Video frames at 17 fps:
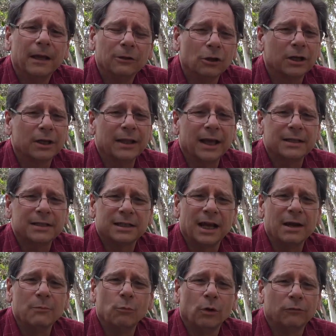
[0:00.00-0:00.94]
Look in that
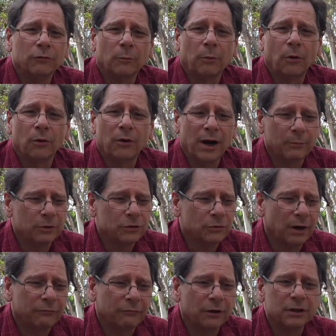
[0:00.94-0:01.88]
same WUFL
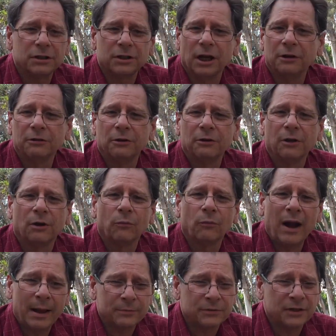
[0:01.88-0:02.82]
Programmer's Reference under the
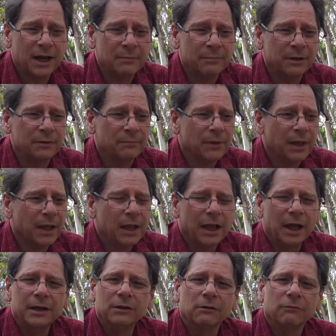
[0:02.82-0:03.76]
wrap statement,
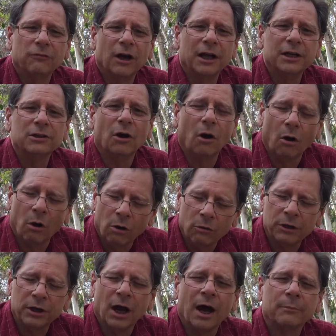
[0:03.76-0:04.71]
and you'll find
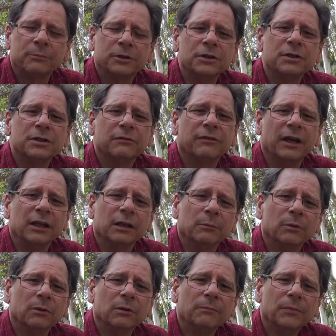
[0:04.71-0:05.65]
all the options
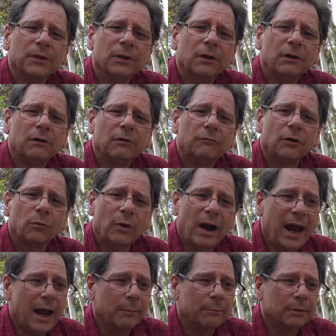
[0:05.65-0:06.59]
available for
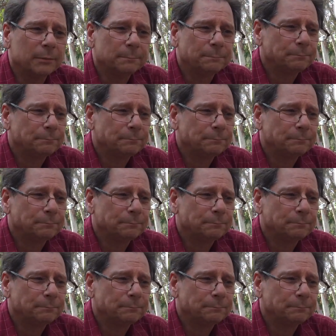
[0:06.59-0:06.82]
wrap.